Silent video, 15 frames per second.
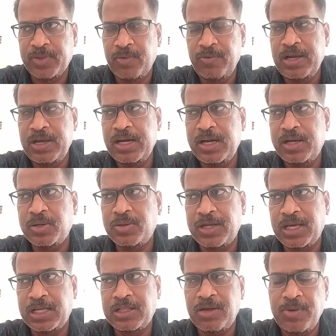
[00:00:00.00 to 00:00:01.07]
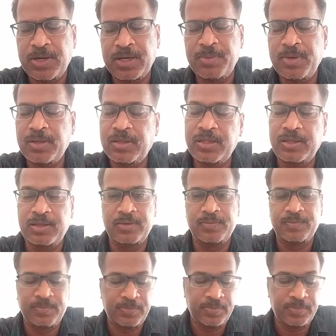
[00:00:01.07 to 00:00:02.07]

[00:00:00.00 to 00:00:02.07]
We need to take the vitamin C.